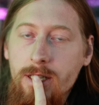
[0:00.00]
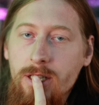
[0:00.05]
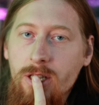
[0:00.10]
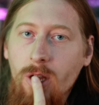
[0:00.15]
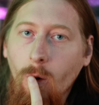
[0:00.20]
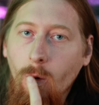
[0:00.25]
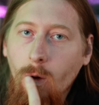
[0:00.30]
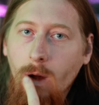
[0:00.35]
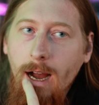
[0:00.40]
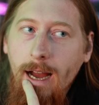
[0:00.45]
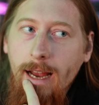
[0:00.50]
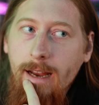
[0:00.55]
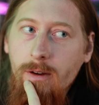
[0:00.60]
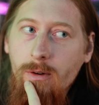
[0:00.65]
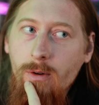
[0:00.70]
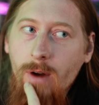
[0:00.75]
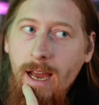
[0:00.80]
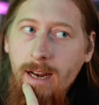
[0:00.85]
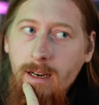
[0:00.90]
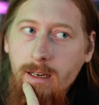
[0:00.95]
So I
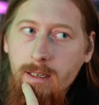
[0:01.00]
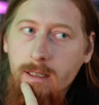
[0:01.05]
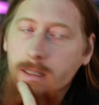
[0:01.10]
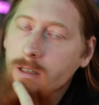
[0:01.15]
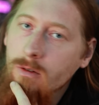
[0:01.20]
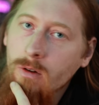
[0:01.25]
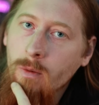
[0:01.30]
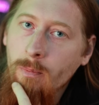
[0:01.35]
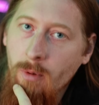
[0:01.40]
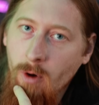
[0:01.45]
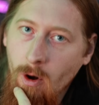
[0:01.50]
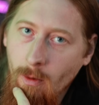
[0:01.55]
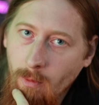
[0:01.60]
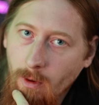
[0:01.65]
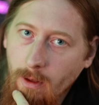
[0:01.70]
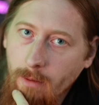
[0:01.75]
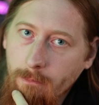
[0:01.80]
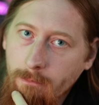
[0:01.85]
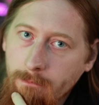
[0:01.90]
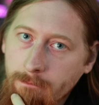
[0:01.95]
ran into a
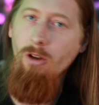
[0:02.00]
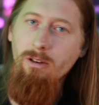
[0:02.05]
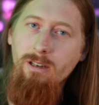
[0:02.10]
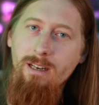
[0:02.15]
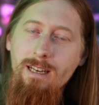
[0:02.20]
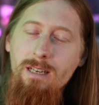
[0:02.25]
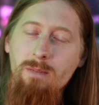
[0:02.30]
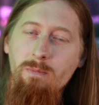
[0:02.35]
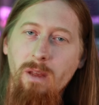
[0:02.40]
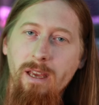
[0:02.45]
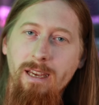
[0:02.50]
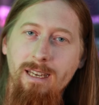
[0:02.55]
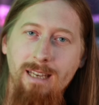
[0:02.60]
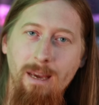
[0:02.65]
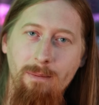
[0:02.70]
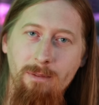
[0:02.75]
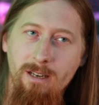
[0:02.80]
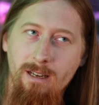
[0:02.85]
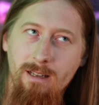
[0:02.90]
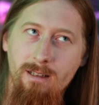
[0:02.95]
problem. All the display
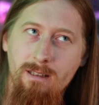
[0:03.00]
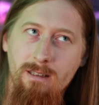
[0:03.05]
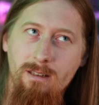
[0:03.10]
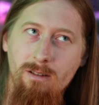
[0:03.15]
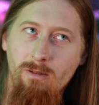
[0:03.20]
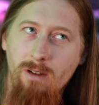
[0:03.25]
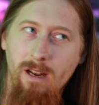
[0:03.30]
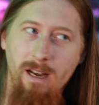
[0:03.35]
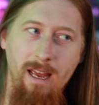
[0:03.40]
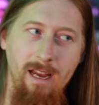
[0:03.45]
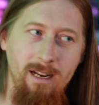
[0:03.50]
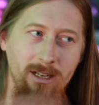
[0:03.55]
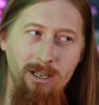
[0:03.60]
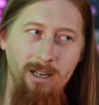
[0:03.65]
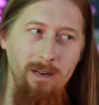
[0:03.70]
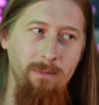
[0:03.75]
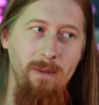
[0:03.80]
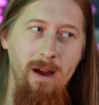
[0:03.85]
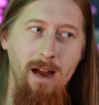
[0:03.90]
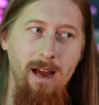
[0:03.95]
cabinets you can
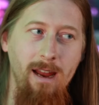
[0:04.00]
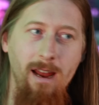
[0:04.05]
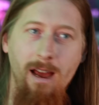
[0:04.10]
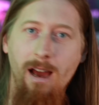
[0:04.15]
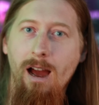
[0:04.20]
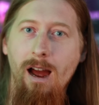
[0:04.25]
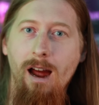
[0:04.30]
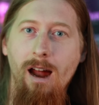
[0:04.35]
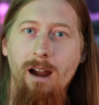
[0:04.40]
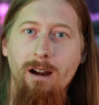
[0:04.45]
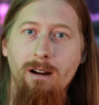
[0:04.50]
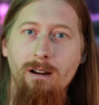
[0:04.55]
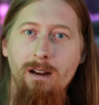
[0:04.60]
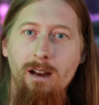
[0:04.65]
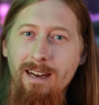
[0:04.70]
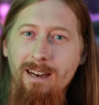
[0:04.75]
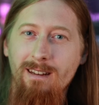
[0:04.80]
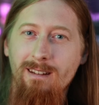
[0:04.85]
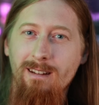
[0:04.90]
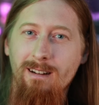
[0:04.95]
actually buy are
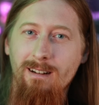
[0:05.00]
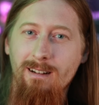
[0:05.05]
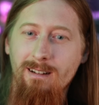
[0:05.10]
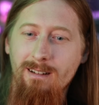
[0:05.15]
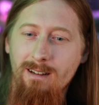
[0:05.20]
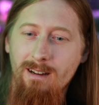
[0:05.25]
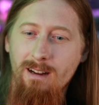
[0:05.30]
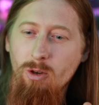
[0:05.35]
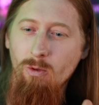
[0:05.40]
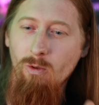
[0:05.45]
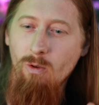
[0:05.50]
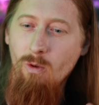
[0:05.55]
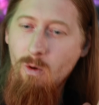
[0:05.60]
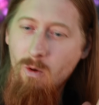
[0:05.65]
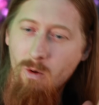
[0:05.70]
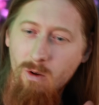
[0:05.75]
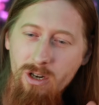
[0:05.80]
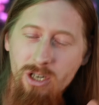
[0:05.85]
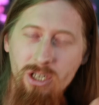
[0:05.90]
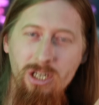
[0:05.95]
either
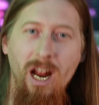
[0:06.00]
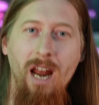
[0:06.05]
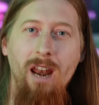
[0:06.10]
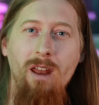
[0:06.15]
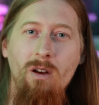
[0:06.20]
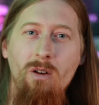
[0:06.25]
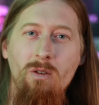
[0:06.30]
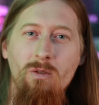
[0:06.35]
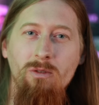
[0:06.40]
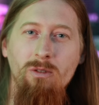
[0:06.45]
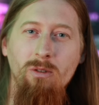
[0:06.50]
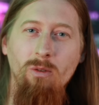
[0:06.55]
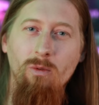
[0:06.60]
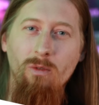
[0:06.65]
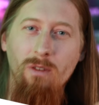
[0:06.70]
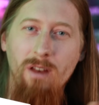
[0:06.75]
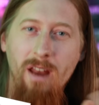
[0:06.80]
too shallow, too